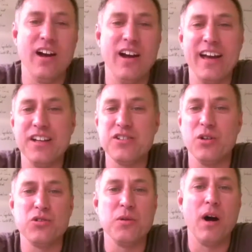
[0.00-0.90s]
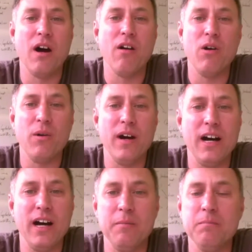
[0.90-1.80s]
right, guys. So tomorrow,
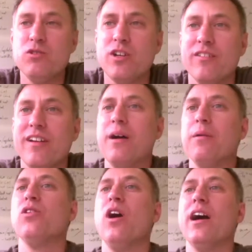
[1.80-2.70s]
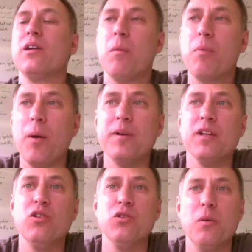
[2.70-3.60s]
um, Chandler and I were talking. We're probably
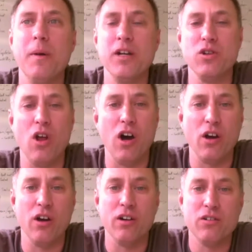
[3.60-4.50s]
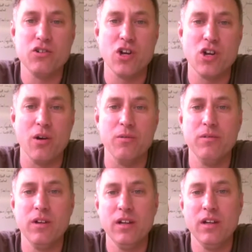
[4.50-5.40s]
going to do a much longer show.
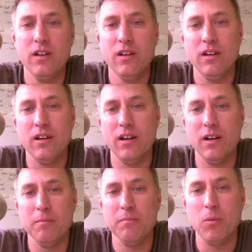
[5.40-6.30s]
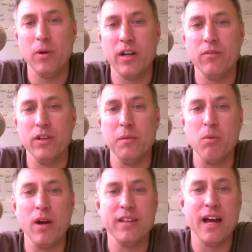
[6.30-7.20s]
Um, we're going to really
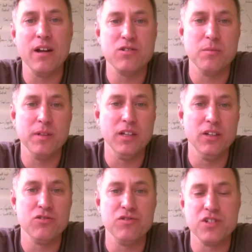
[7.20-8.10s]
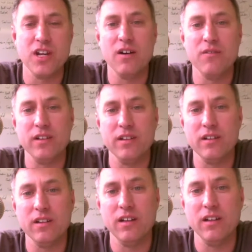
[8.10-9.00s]
break down some of the industry stuff
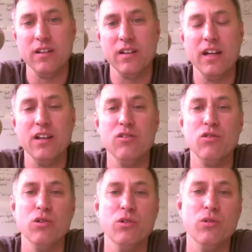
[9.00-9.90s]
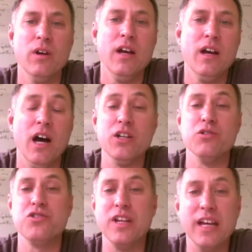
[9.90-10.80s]
and and get into
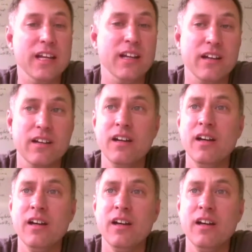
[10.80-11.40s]
understanding